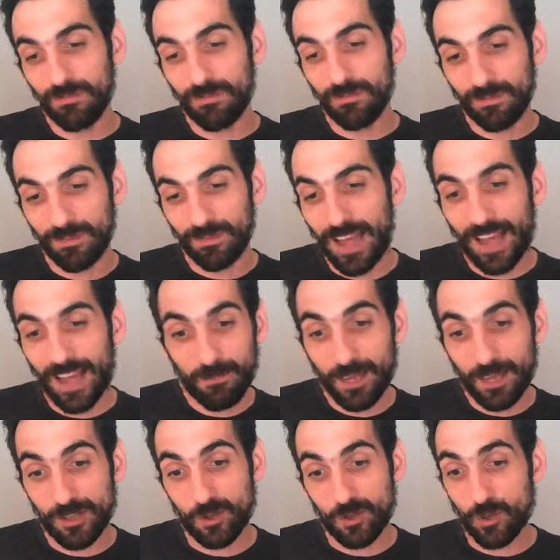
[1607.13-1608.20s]
that
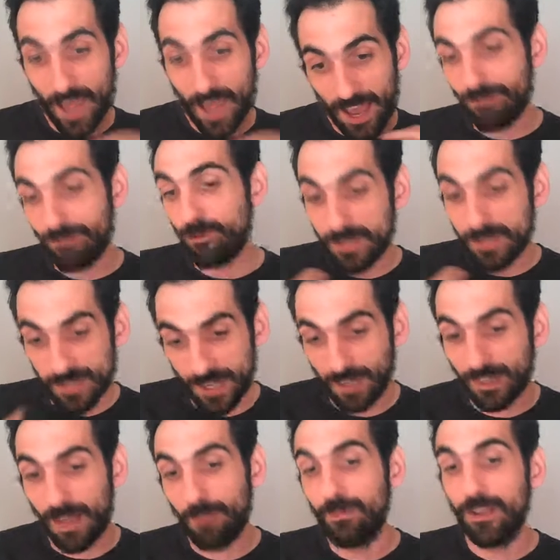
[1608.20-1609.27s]
means you have to set
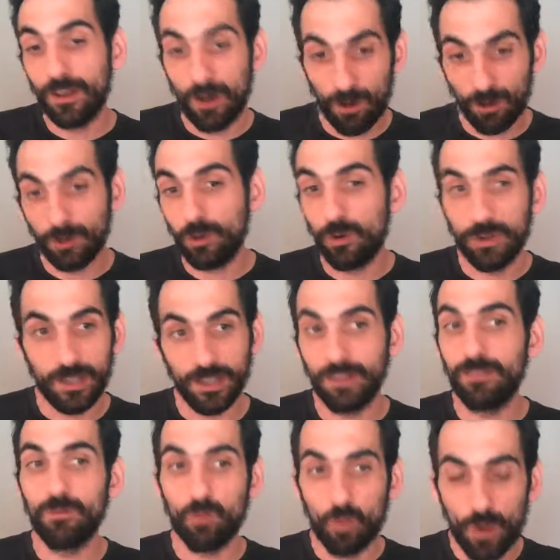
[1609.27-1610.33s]
up the whole toolkit
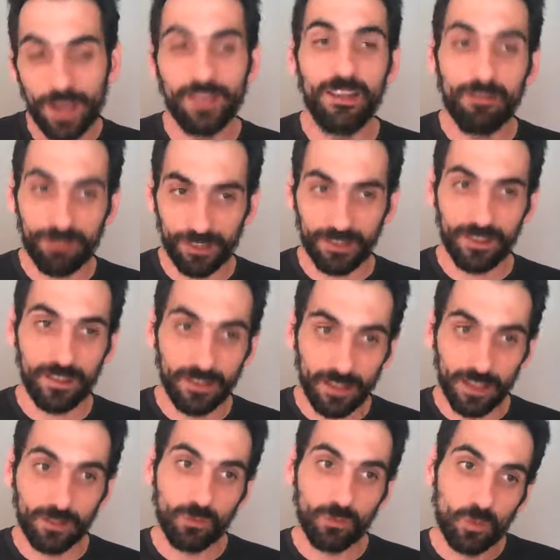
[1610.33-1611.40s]
way differently than
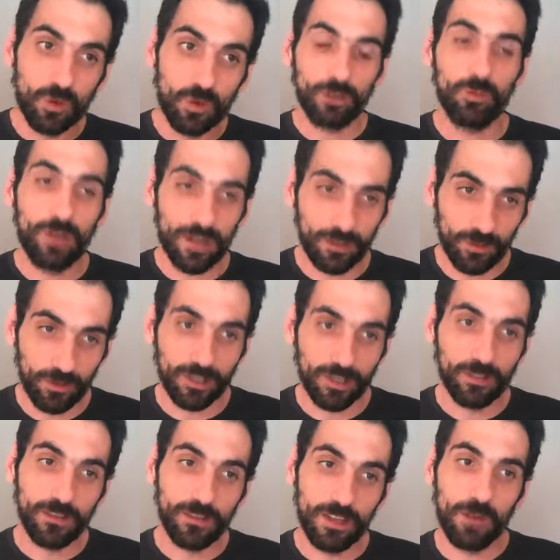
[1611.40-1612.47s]
what we are doing
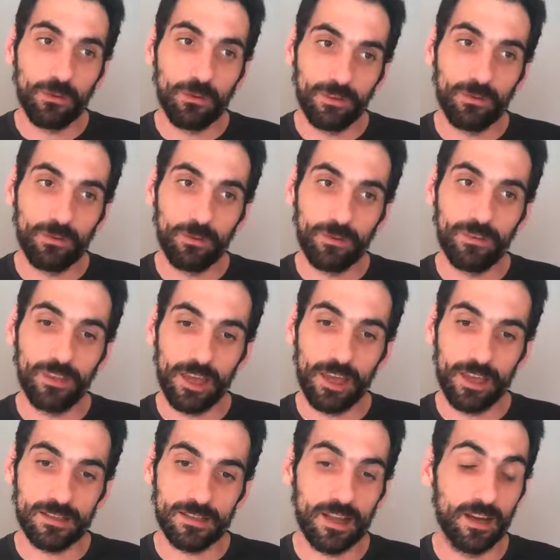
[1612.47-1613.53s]
today with tk
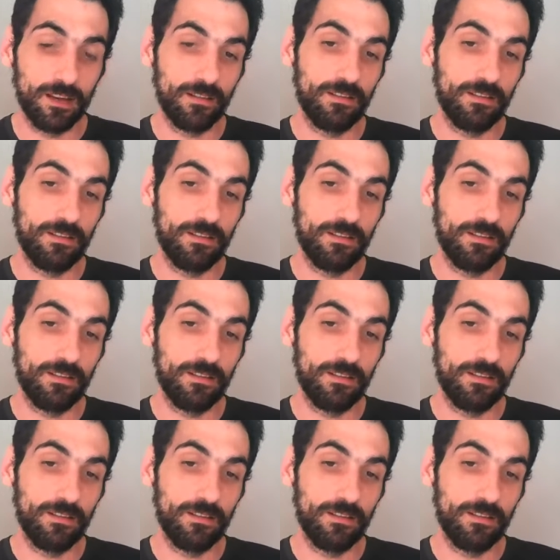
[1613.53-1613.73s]
install.